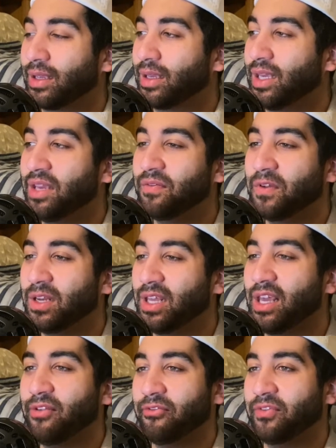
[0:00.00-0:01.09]
Even
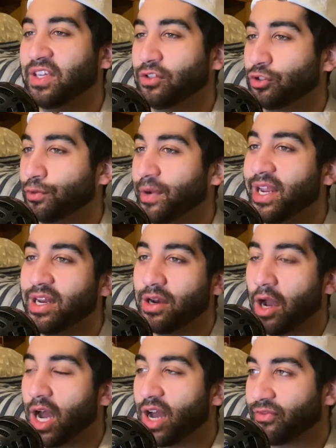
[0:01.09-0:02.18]
if he traded
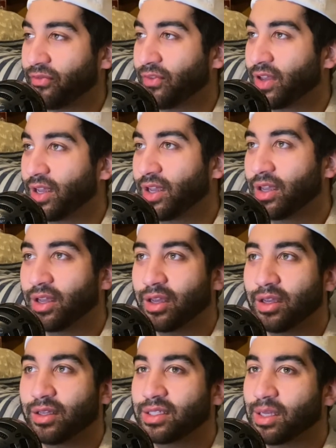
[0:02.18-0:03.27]
off
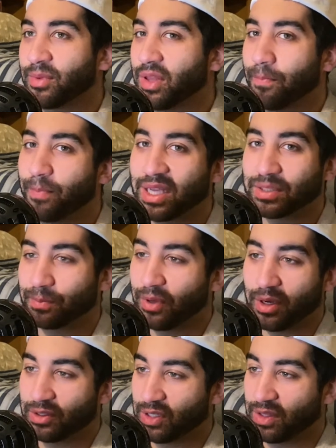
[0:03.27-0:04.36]
some of the best
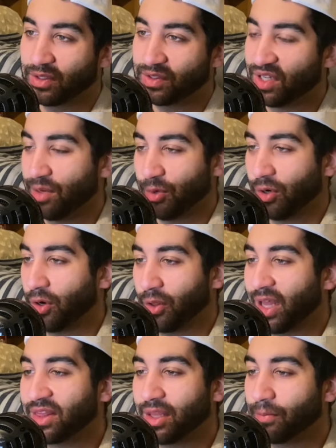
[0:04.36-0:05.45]
players on this team or
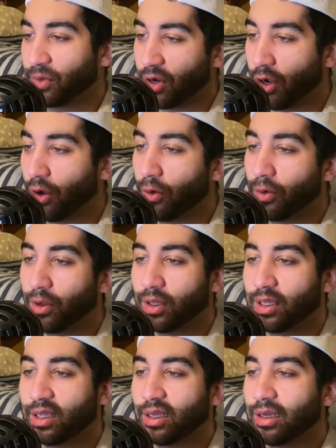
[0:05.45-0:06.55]
let them go,
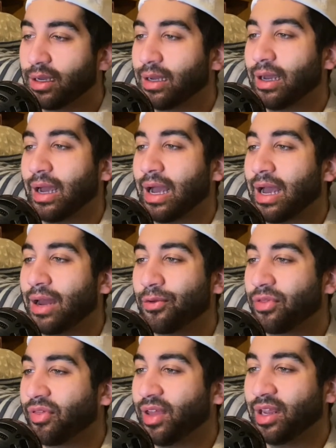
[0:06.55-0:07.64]
I don't
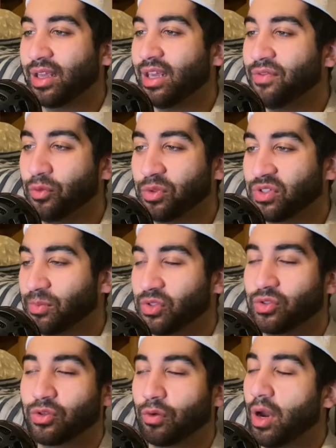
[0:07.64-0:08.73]
think, even with some
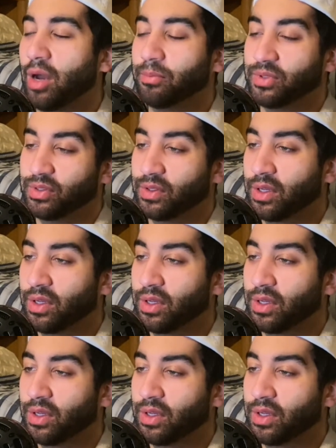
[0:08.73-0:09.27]
scrubs,